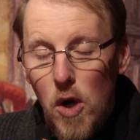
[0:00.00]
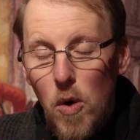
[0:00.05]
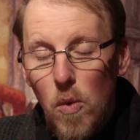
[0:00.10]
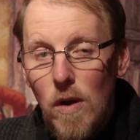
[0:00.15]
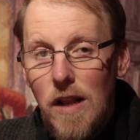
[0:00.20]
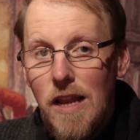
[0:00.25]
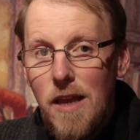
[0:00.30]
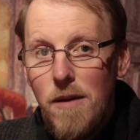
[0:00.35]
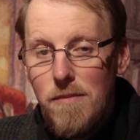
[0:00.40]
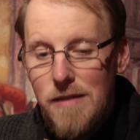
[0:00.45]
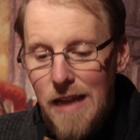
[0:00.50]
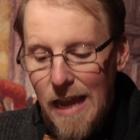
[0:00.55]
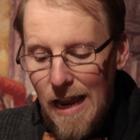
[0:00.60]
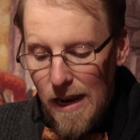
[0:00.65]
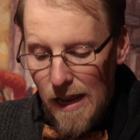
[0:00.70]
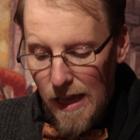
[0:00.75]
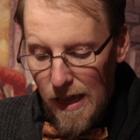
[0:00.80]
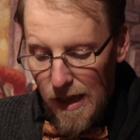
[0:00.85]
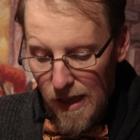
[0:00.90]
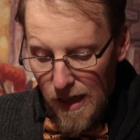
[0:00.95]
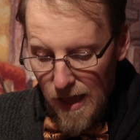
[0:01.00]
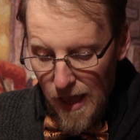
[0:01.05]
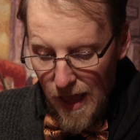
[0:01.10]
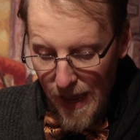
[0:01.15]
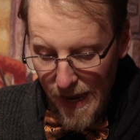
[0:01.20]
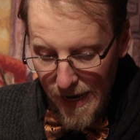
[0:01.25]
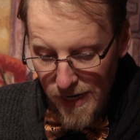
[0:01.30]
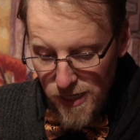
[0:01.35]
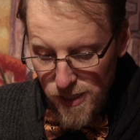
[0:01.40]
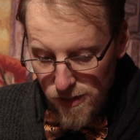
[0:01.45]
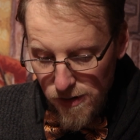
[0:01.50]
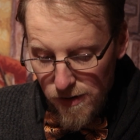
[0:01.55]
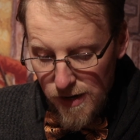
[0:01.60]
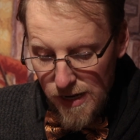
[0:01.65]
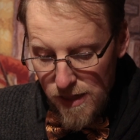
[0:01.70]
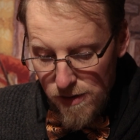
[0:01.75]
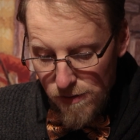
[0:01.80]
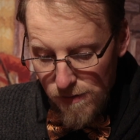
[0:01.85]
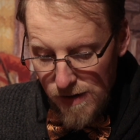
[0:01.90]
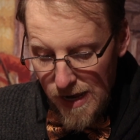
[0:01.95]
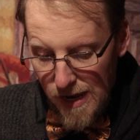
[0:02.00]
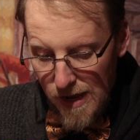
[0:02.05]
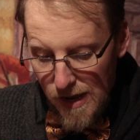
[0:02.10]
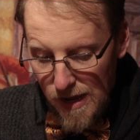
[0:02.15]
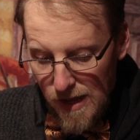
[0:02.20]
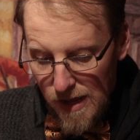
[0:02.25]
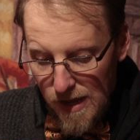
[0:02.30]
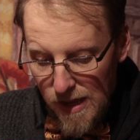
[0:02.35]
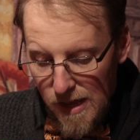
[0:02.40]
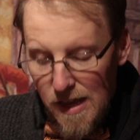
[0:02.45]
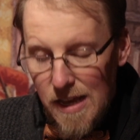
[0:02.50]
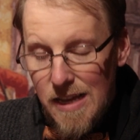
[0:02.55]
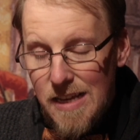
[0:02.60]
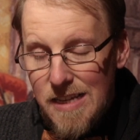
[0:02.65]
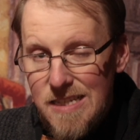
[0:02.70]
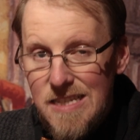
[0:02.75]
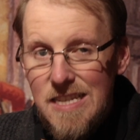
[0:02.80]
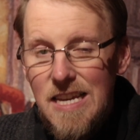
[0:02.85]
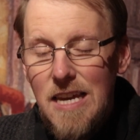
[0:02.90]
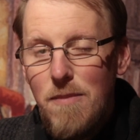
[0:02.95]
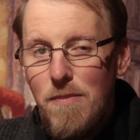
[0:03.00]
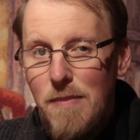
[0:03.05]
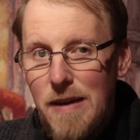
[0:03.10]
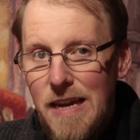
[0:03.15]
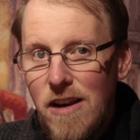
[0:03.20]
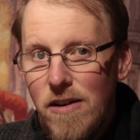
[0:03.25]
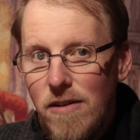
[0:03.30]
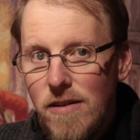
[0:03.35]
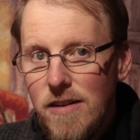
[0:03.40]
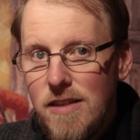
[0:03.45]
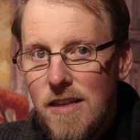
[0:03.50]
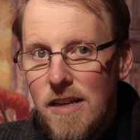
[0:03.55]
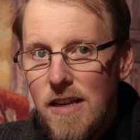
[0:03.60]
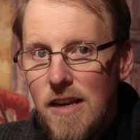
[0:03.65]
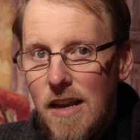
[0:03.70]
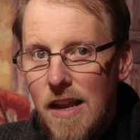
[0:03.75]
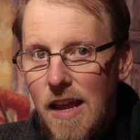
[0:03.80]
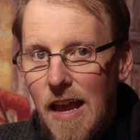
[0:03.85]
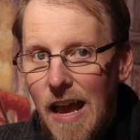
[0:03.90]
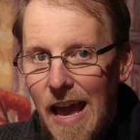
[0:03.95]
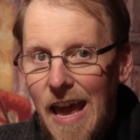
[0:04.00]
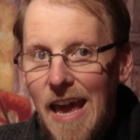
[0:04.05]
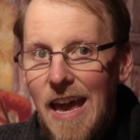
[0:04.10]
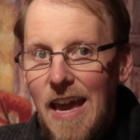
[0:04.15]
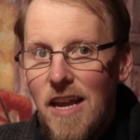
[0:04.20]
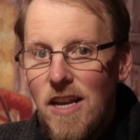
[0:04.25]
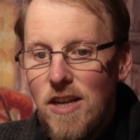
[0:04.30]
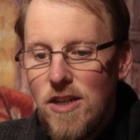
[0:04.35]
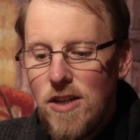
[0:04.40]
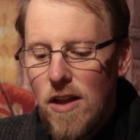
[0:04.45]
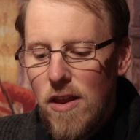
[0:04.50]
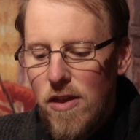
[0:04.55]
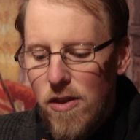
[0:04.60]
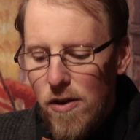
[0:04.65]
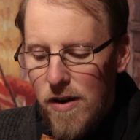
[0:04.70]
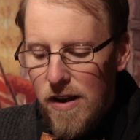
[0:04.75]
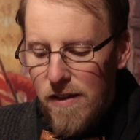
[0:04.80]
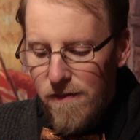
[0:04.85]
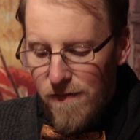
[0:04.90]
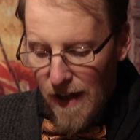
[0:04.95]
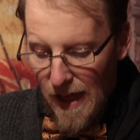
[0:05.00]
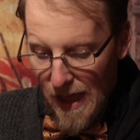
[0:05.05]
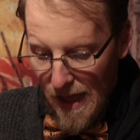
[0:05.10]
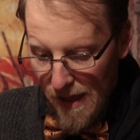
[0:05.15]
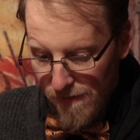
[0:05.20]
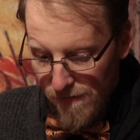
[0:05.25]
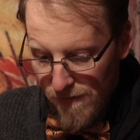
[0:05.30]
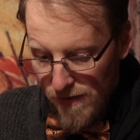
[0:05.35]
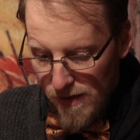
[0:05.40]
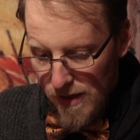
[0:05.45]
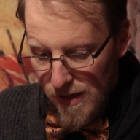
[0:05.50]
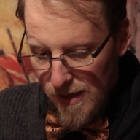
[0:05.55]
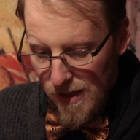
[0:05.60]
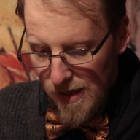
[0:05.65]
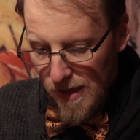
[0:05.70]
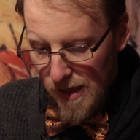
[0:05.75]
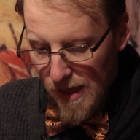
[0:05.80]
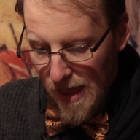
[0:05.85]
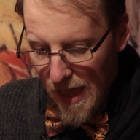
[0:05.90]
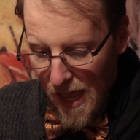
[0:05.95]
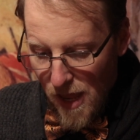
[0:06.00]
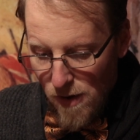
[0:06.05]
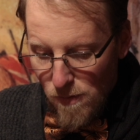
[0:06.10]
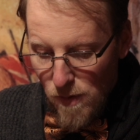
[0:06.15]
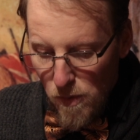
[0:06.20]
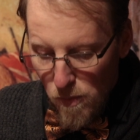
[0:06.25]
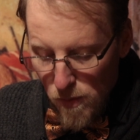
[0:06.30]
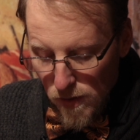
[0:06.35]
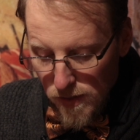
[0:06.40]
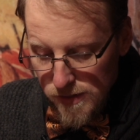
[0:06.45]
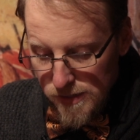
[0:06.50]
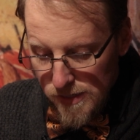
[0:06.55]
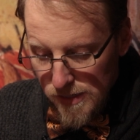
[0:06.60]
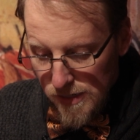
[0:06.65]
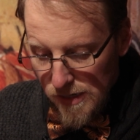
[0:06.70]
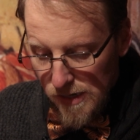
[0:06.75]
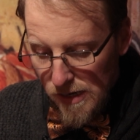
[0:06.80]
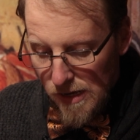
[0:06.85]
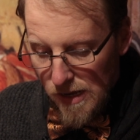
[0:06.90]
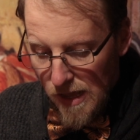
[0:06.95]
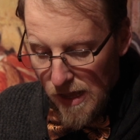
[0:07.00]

William Daly, age 33. C. Peterson, age 35. Henry Wilson.